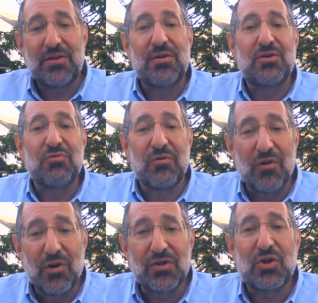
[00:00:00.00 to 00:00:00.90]
to
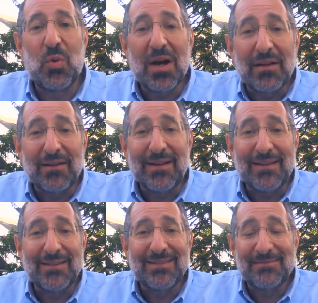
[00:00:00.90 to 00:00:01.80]
traverse
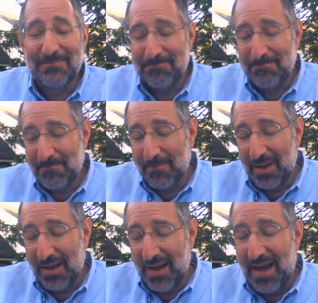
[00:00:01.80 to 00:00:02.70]
quickly
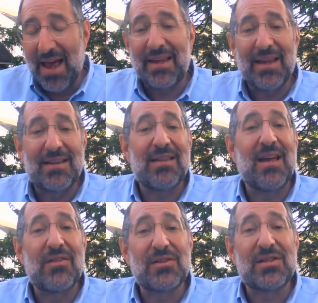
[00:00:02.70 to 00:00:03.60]
and get to
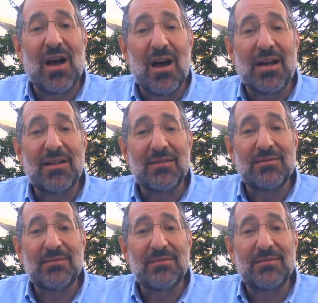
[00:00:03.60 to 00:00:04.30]
the other side.